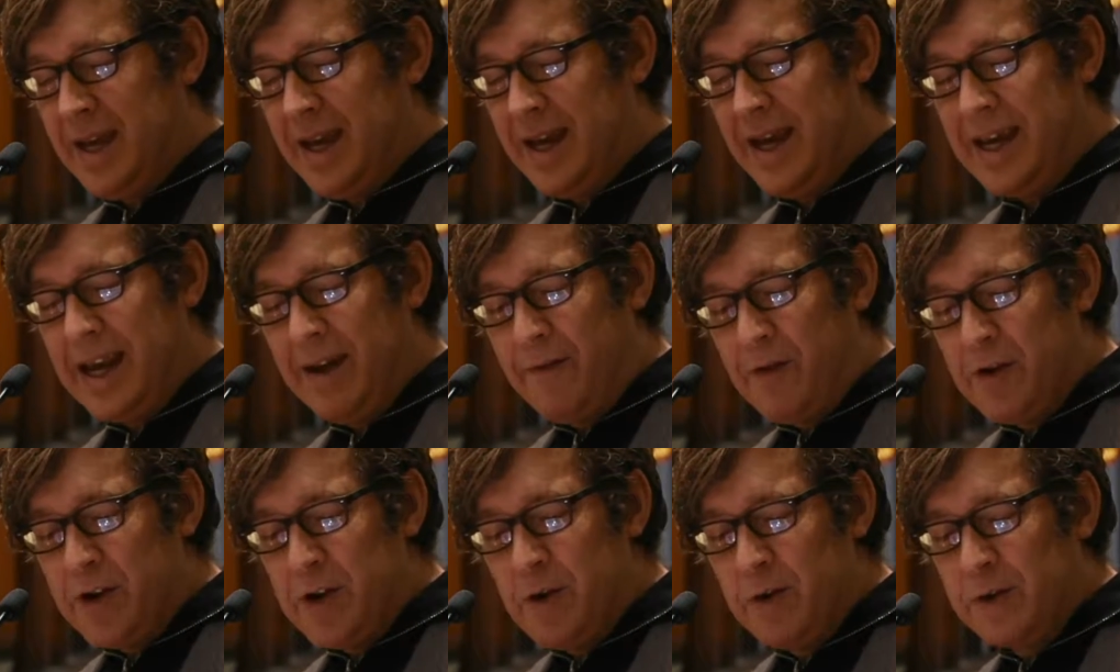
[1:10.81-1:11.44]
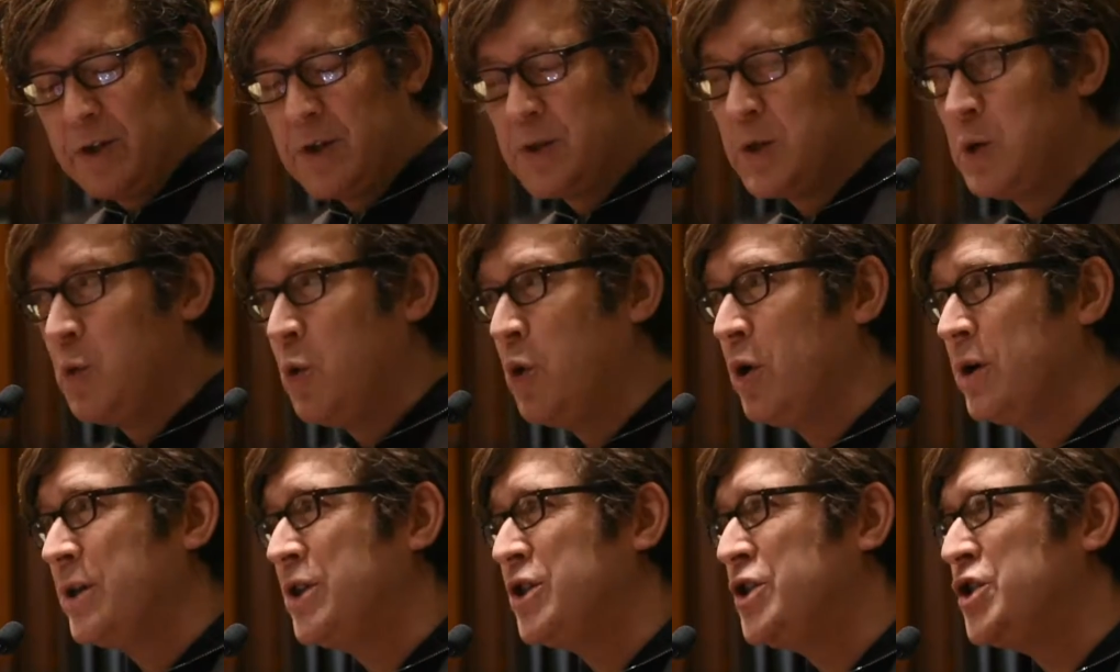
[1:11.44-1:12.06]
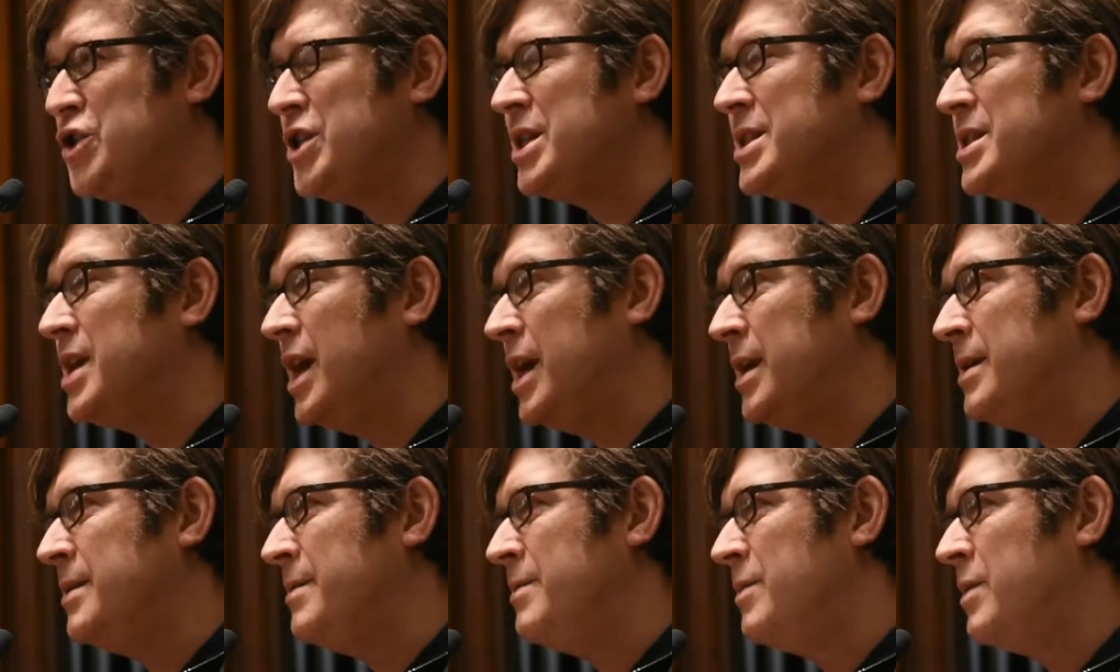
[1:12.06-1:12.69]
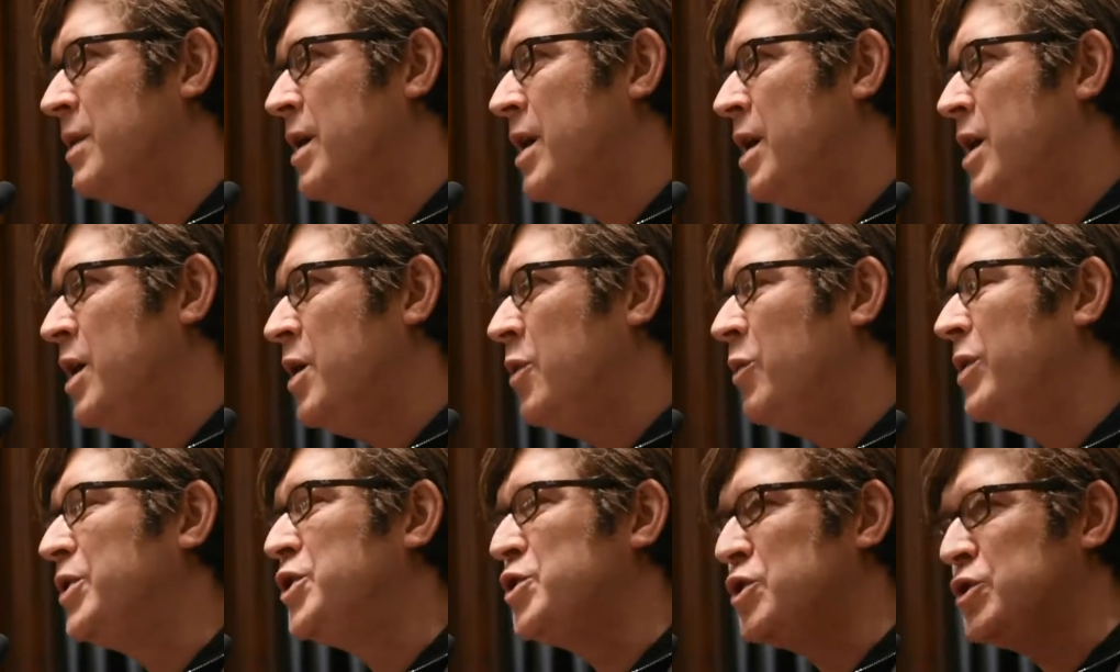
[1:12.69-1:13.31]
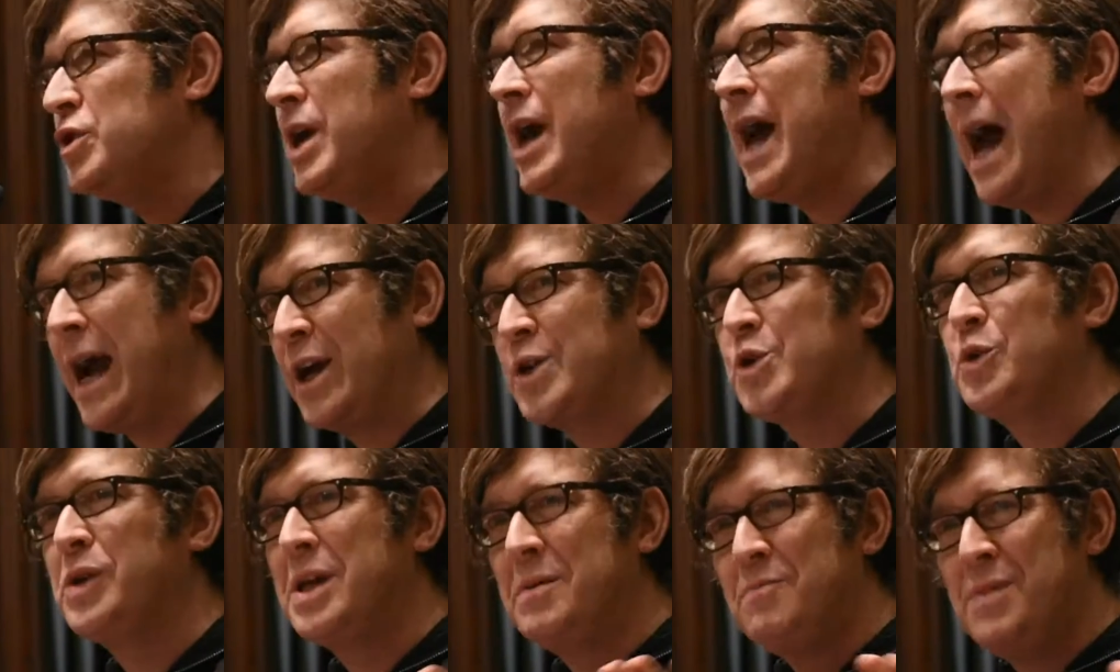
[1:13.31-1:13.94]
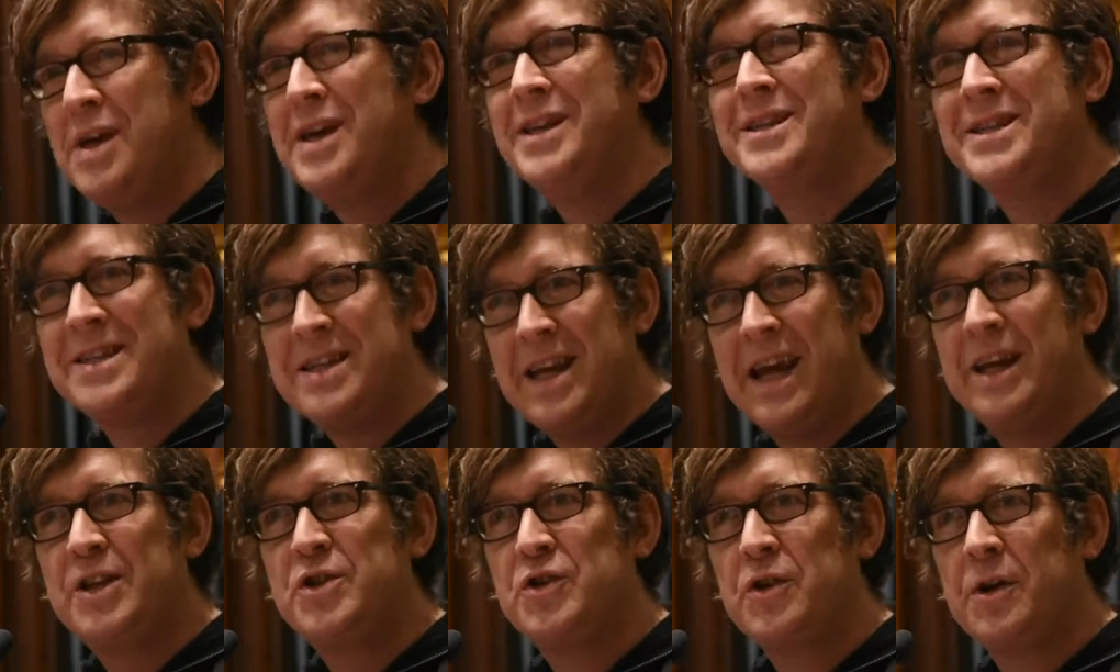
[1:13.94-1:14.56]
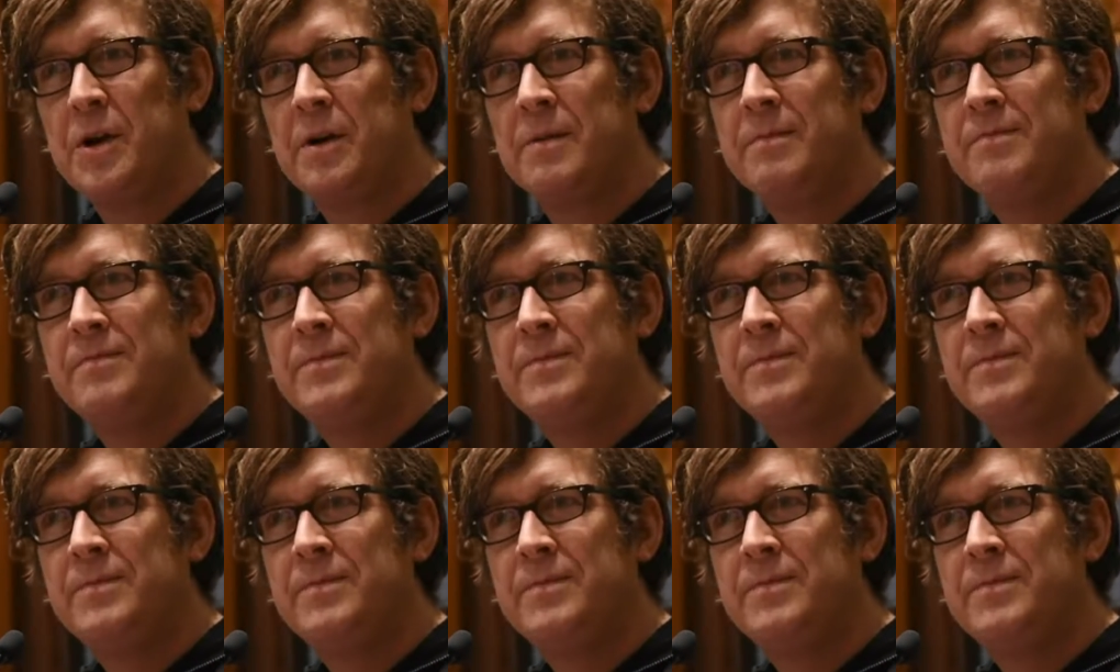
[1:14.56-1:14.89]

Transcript: he never uses the word shizen, which actually means nature.